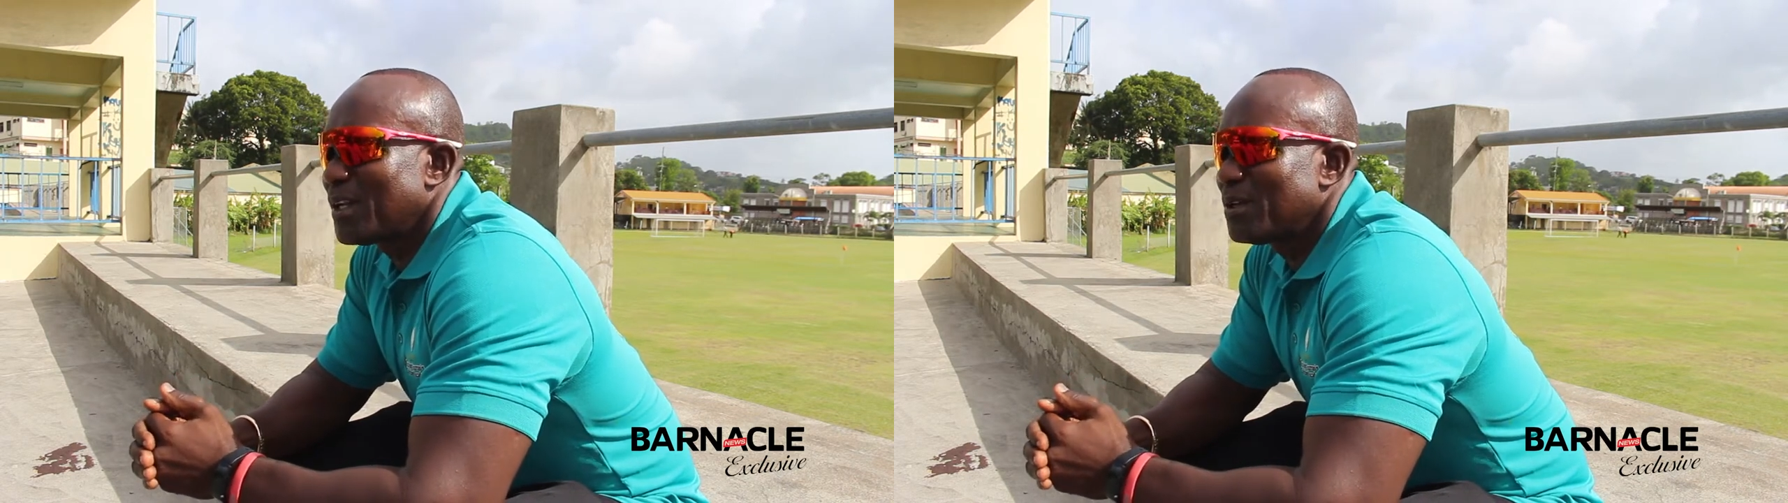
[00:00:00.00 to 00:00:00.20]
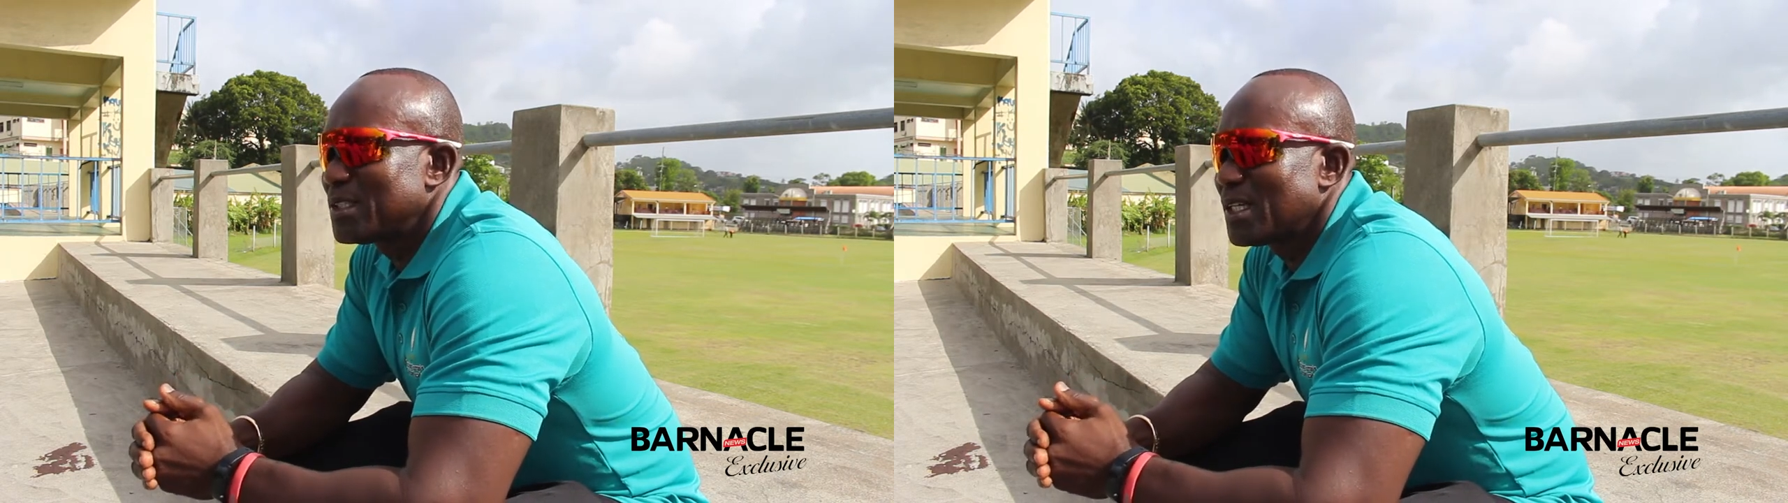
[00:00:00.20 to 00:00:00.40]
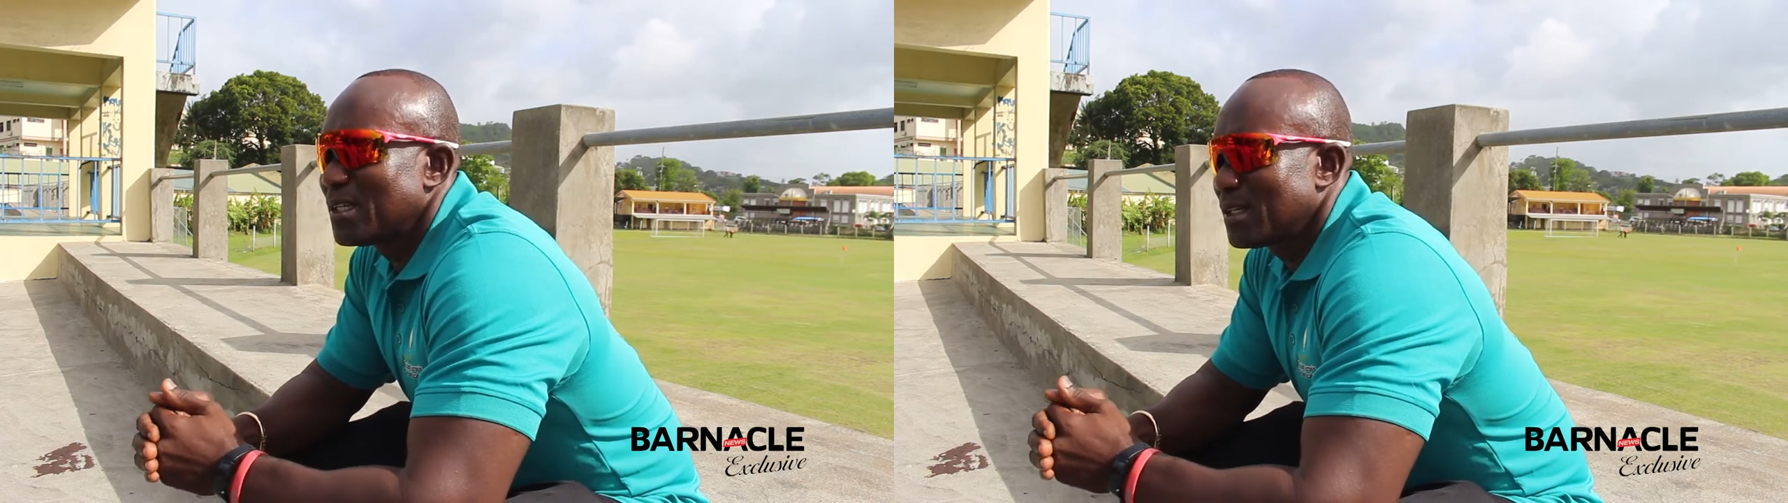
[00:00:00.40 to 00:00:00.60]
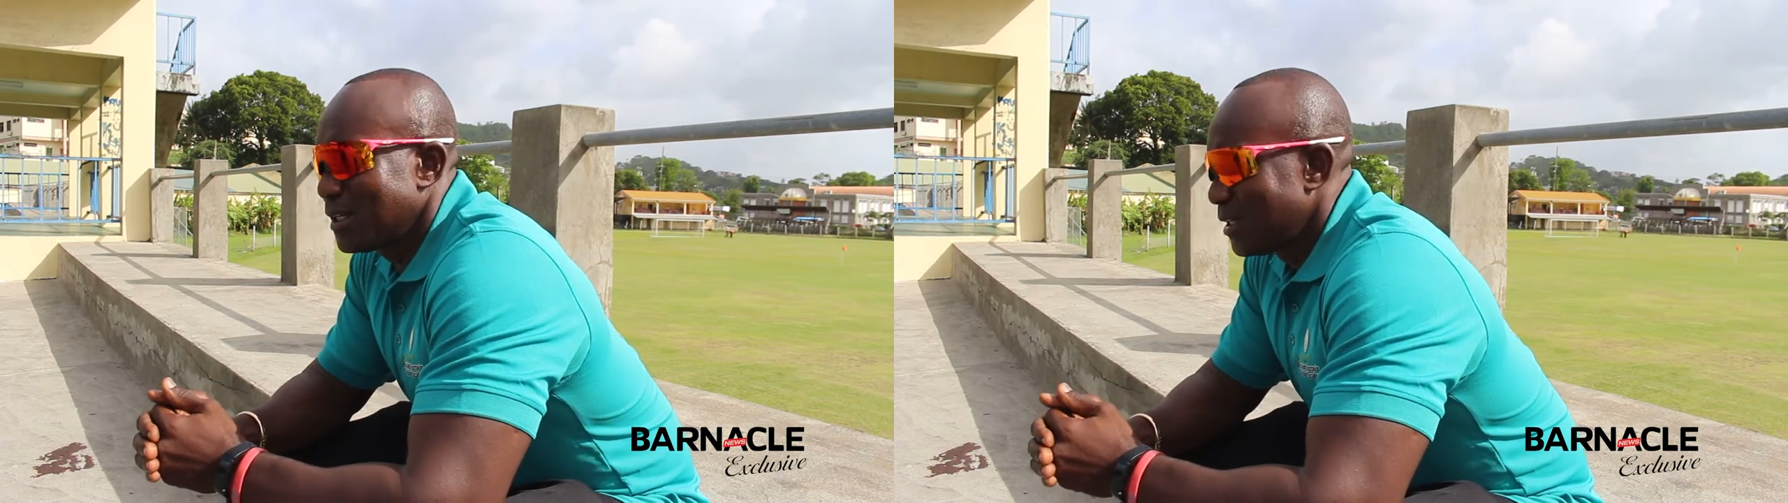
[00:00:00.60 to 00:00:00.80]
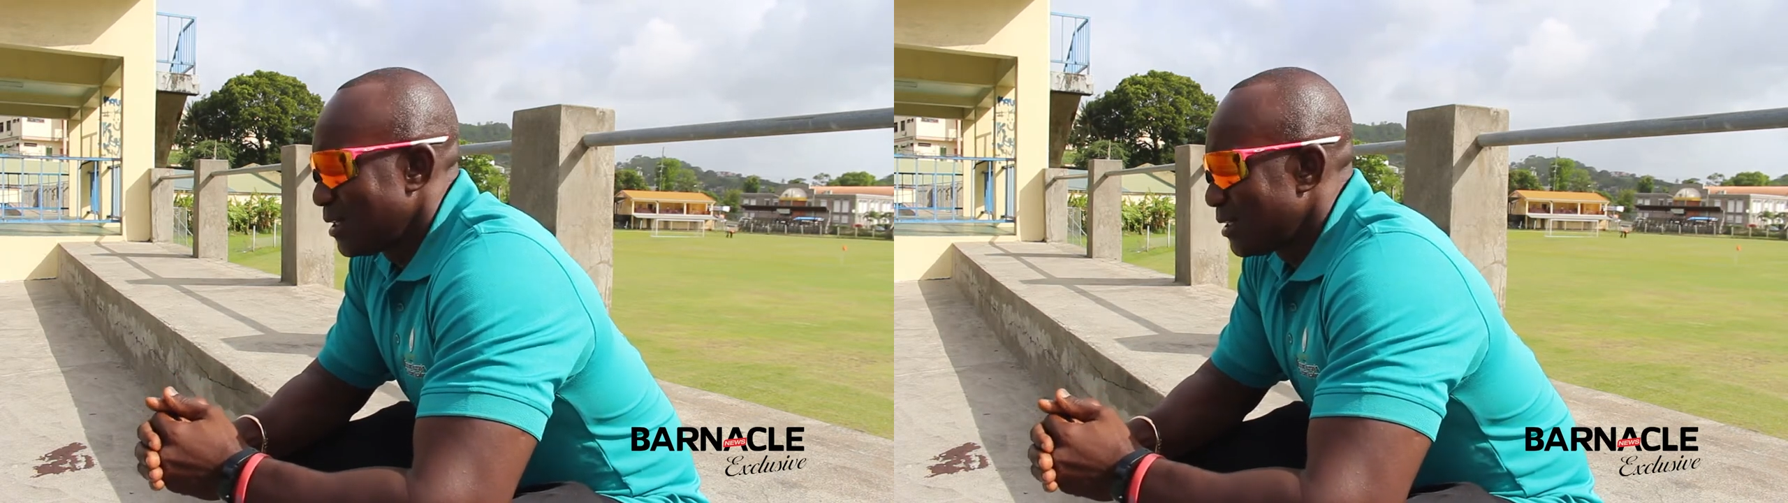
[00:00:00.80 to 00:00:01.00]
don't think
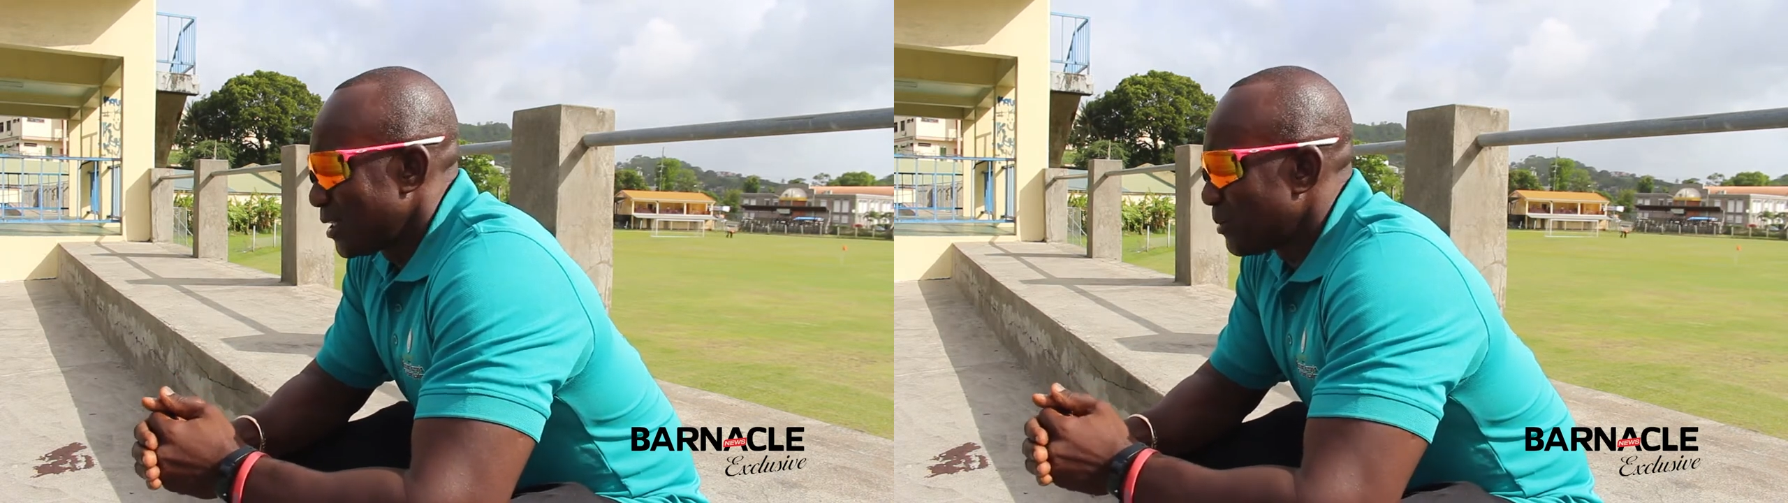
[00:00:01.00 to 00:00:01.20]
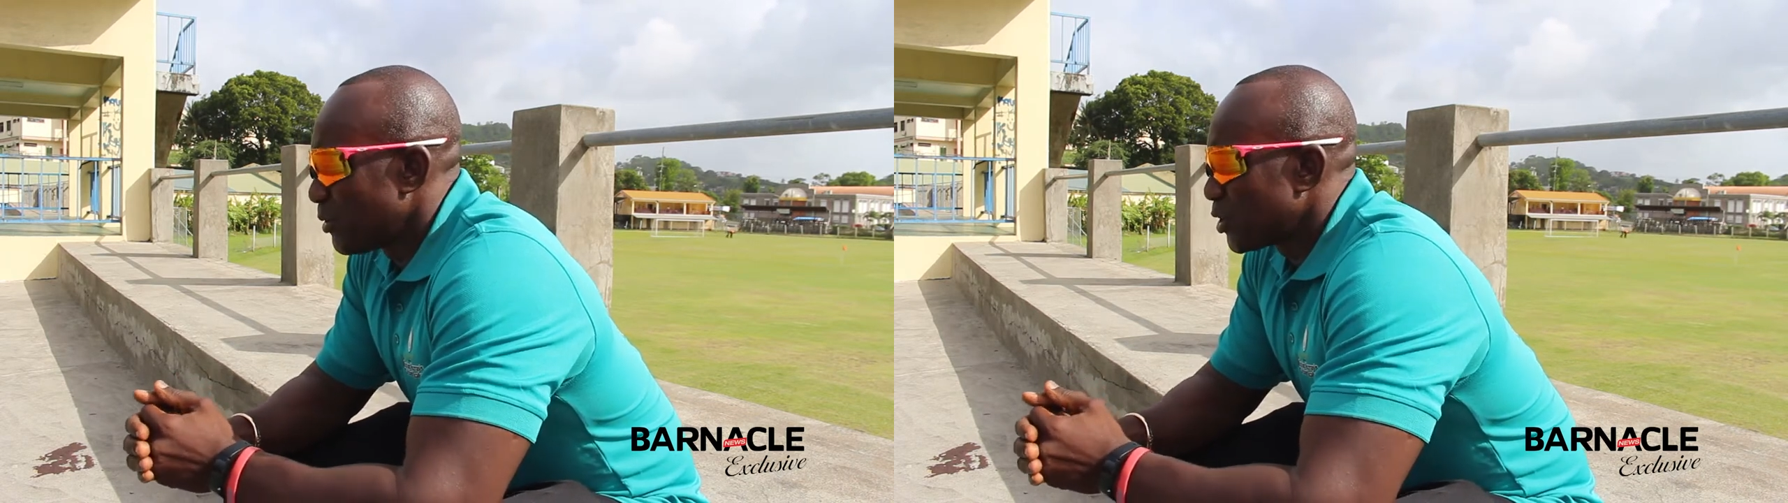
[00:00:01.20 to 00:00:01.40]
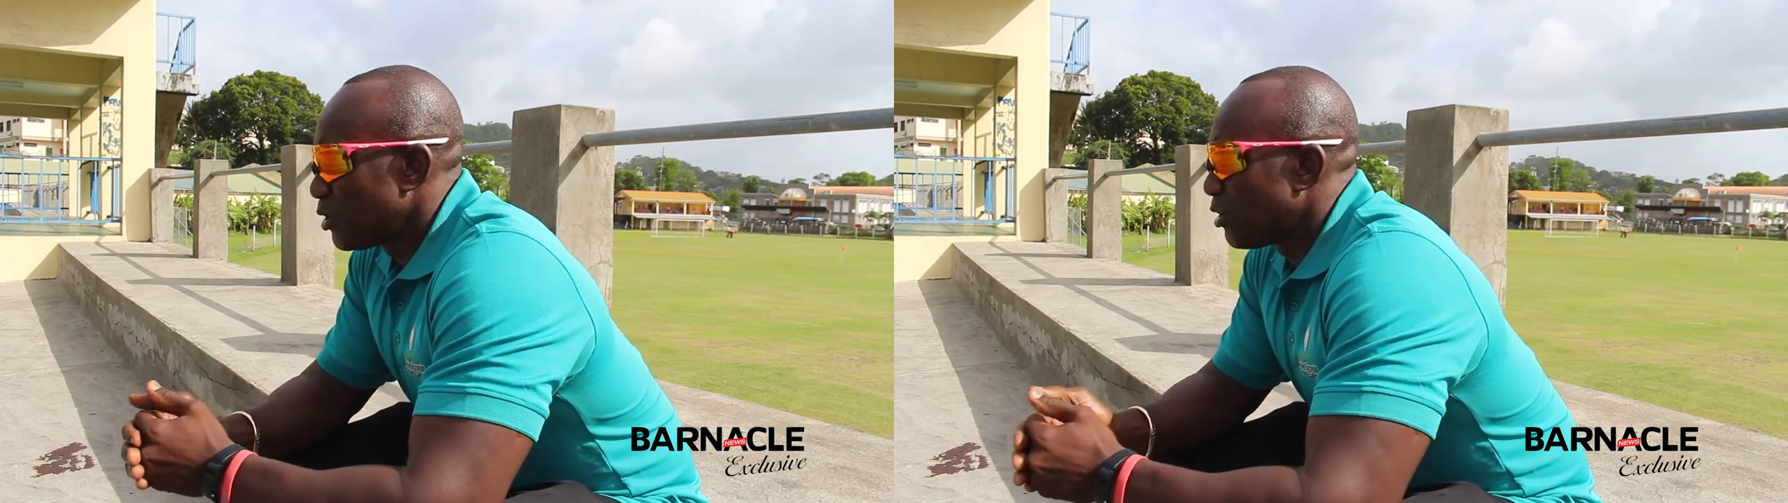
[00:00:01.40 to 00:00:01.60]
there's much